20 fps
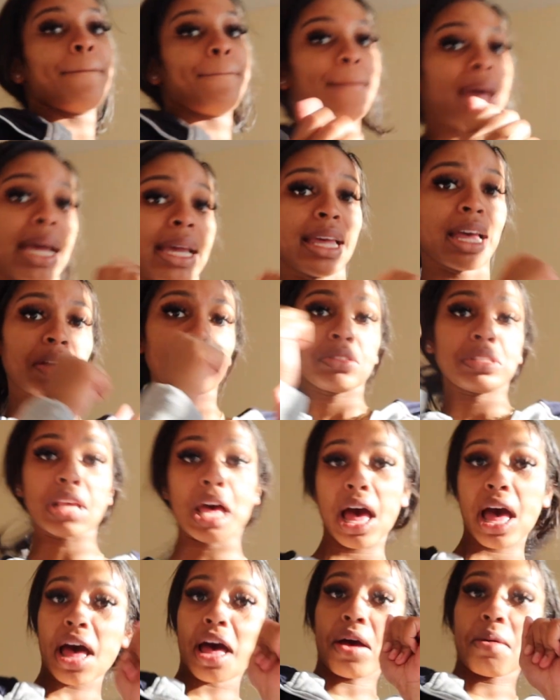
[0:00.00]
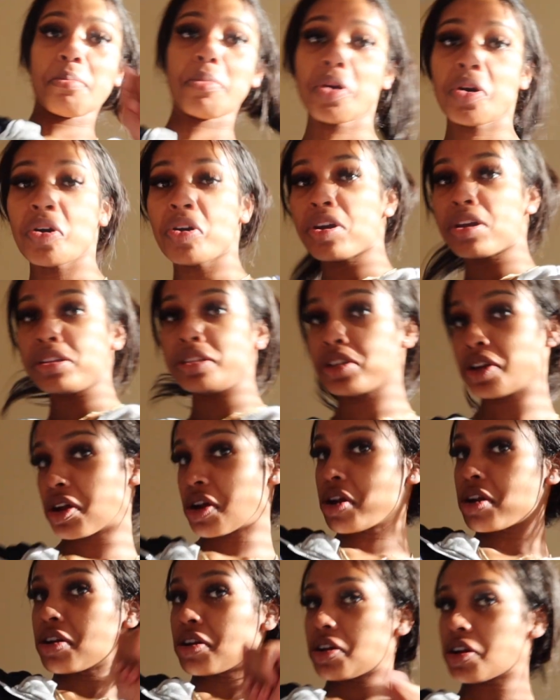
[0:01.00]
Back outside, boys. So,
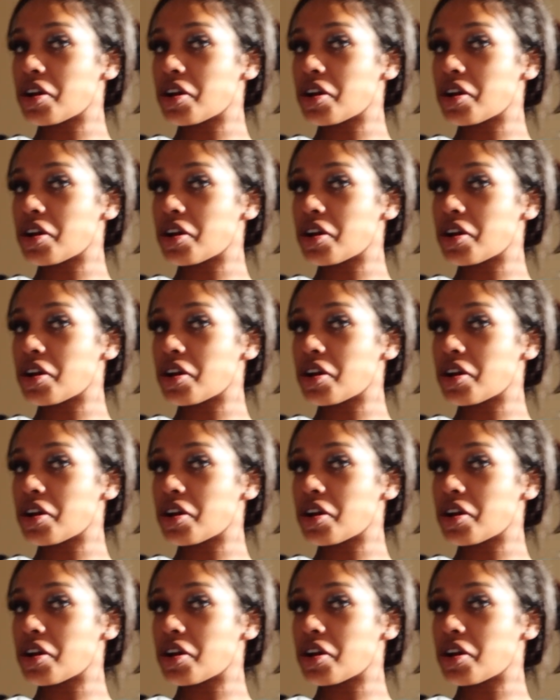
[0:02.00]
I